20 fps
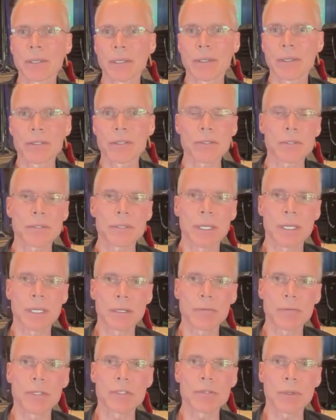And this is an
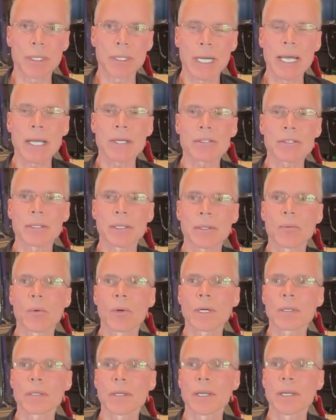individual that actually
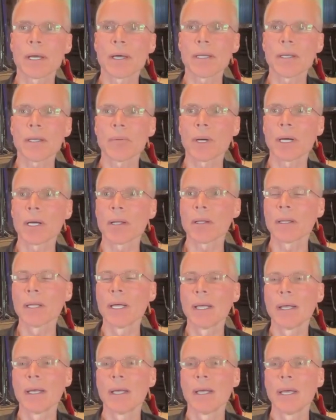worked at Honeywell.
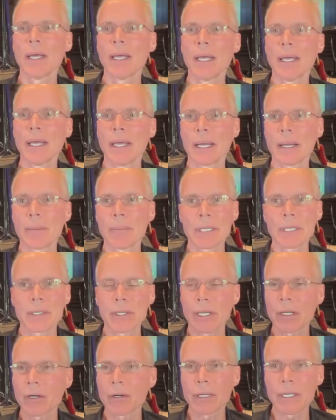And I'm at
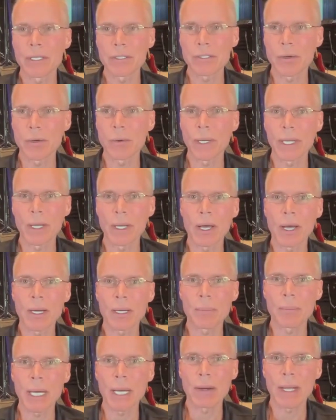dinner and he's going on
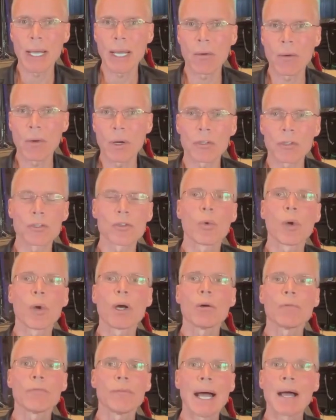about how our
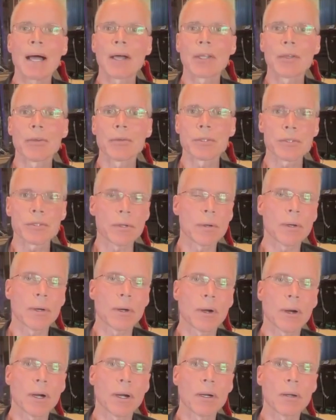12 values are,
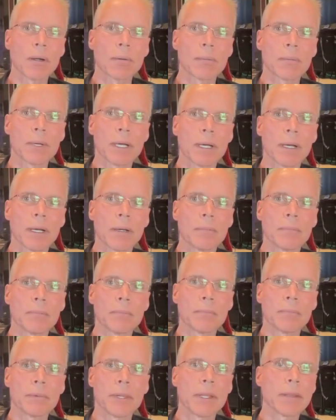are um,
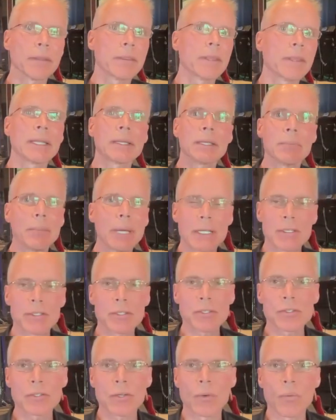the thing that makes
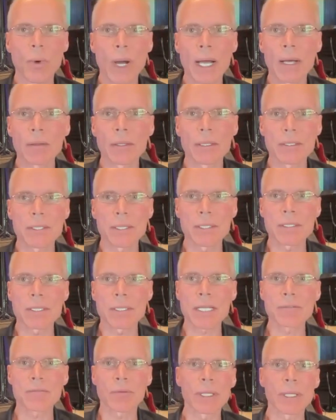us so wildly
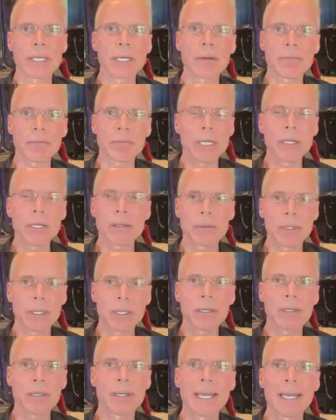successful. He never, he, did, he
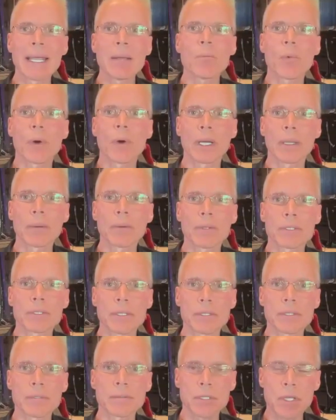didn't name one. He was
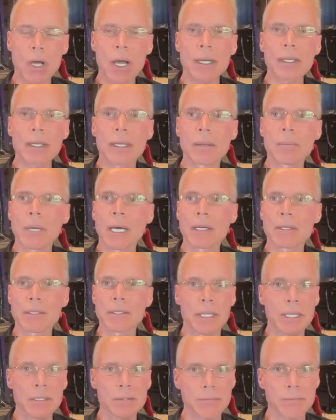just talking about it.
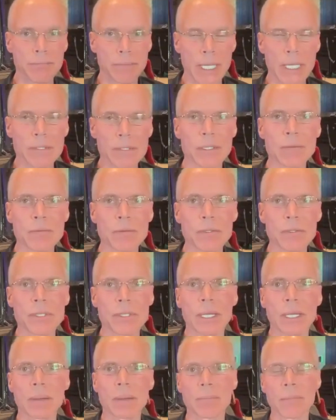So that's, that's
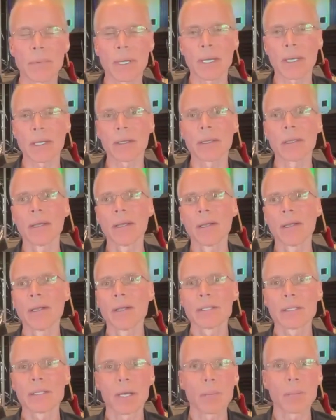interesting. I'm, I
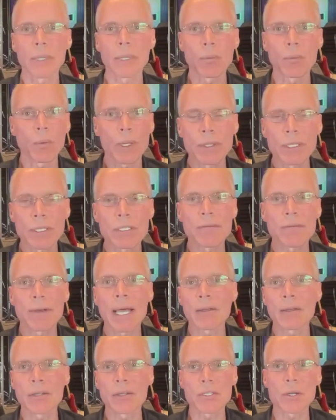tell me what these
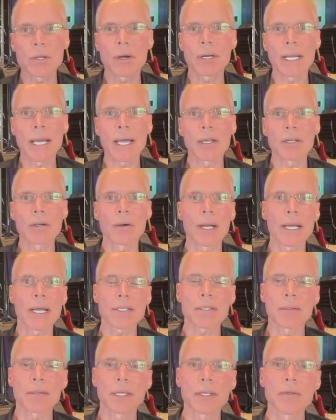values are and how you're
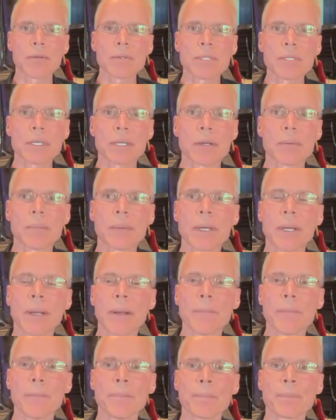actually using them.
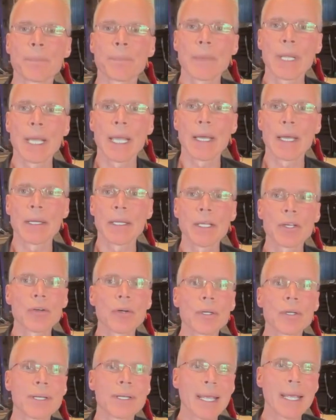And he
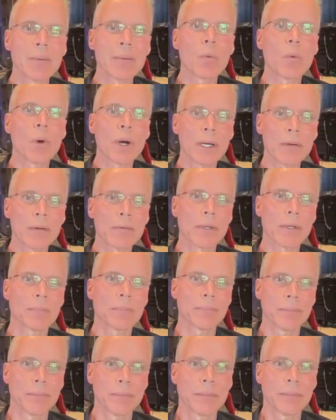couldn't name one of
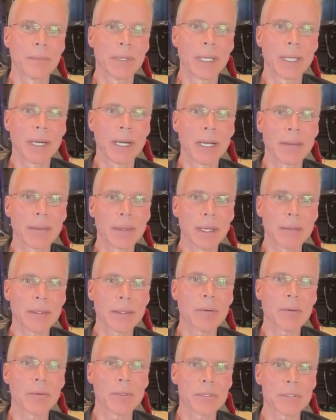them. And I thought
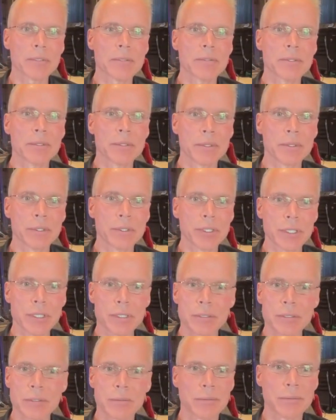that was
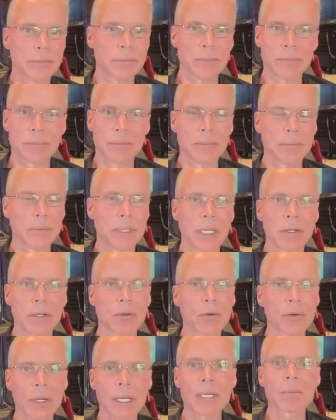just
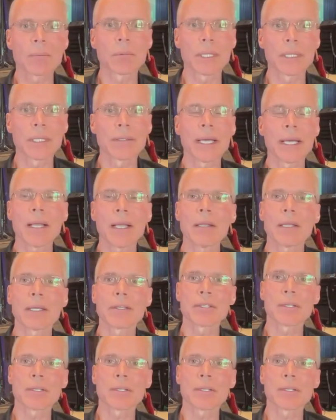incredibly telling.